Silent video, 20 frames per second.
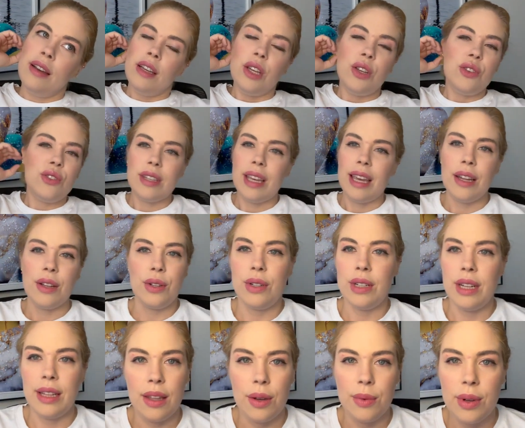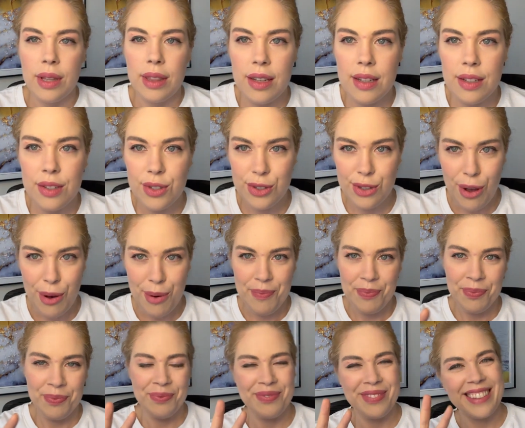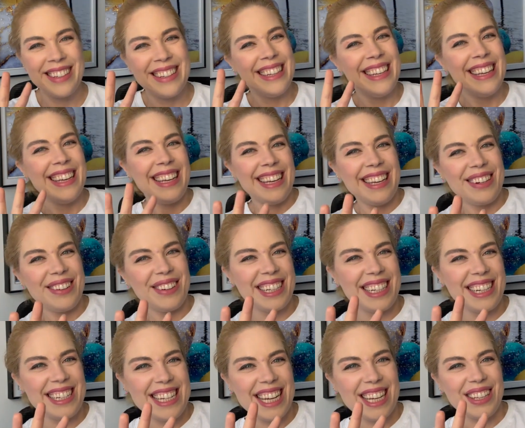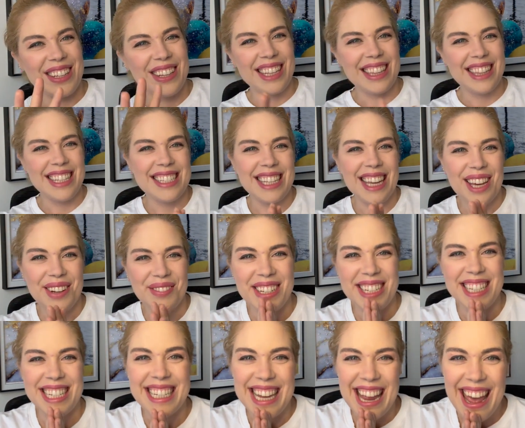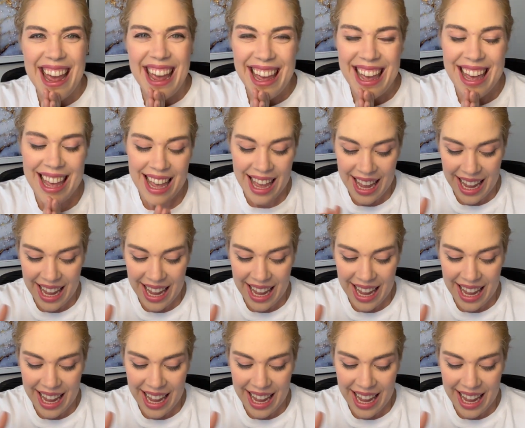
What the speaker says: You just can't do anything with it. So we're gonna take a look at this camera today